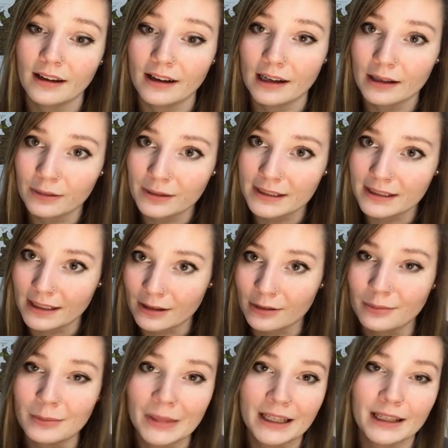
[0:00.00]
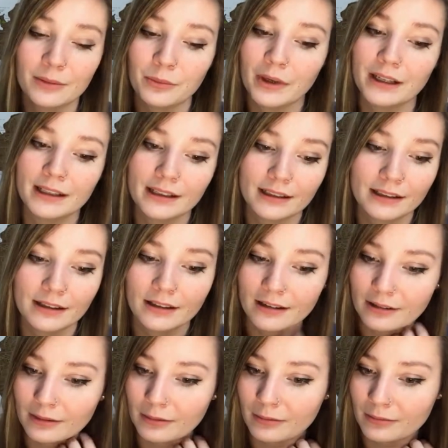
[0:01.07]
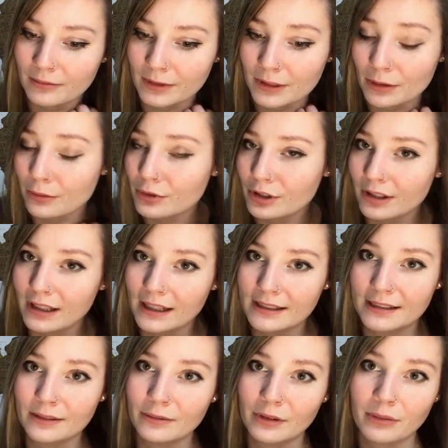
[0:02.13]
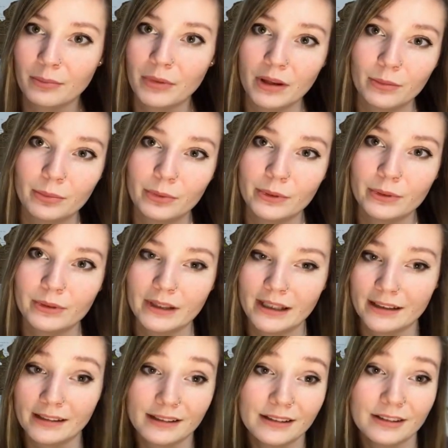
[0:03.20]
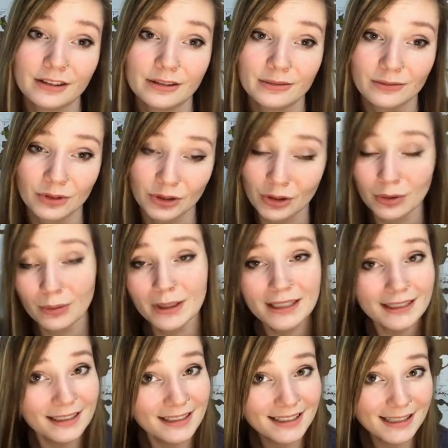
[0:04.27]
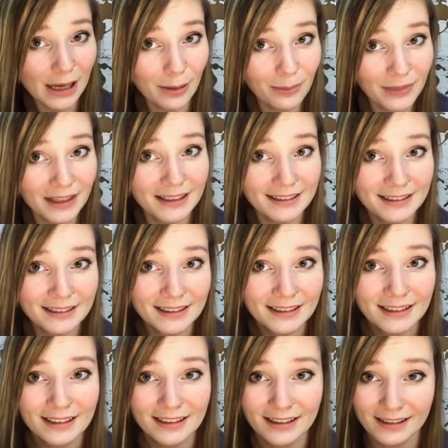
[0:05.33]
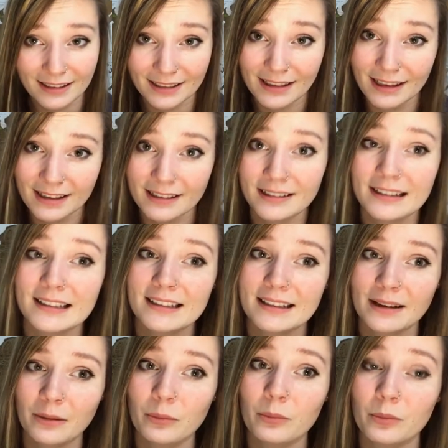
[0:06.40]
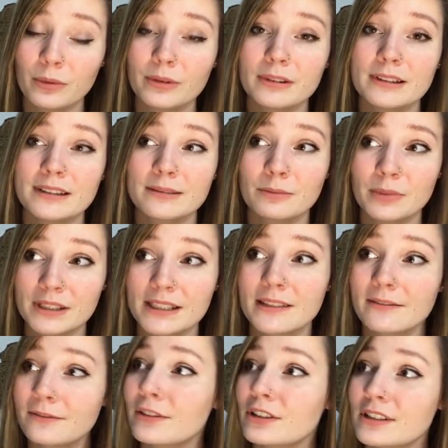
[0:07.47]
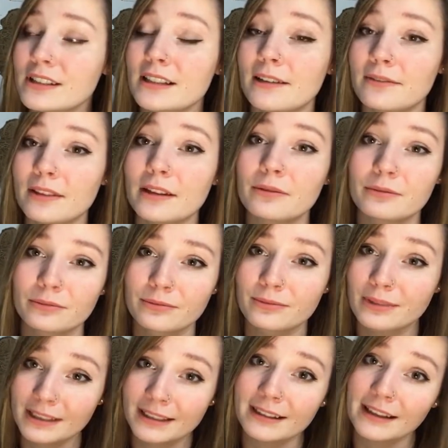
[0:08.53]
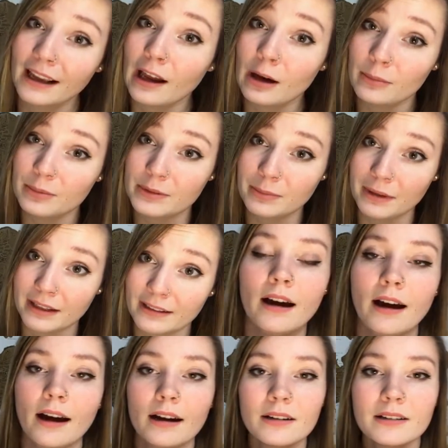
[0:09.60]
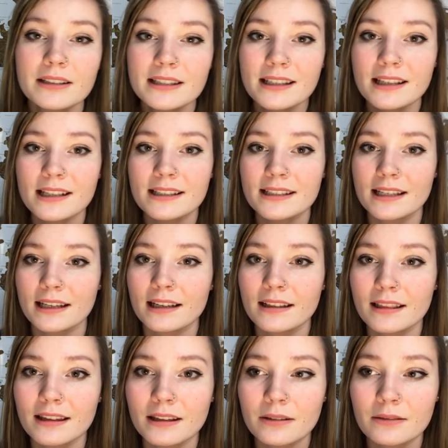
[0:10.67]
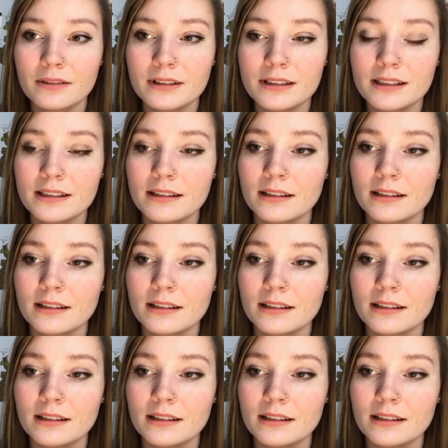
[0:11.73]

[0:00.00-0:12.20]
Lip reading: I was out making money, socializing with people, and doing something. That was the first step that really helped me. I would say the second thing was